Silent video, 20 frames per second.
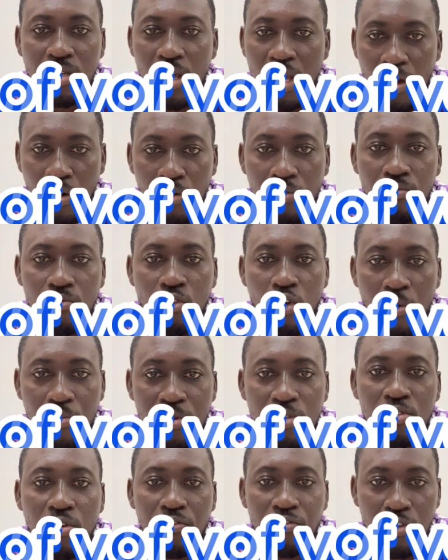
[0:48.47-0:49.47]
or
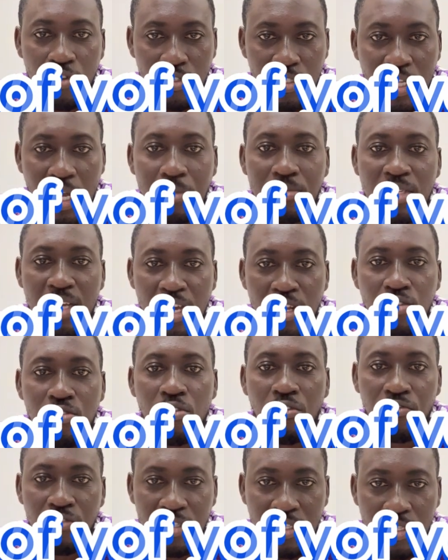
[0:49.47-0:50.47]
copies of your stamps and your
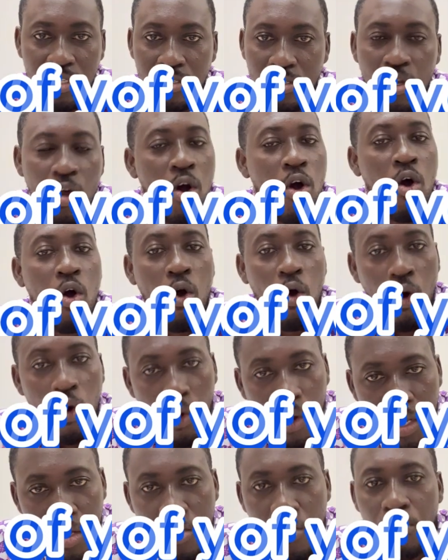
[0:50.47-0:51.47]
visas,
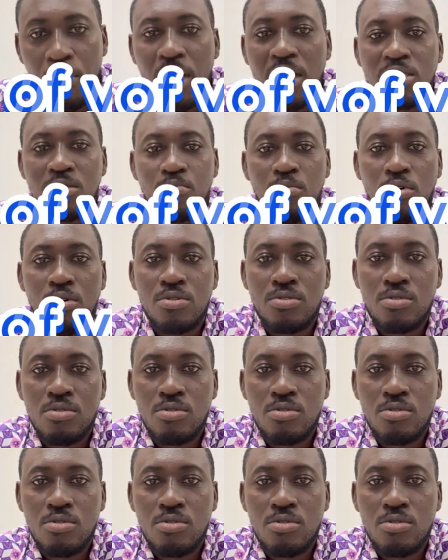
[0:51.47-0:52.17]
only your passport.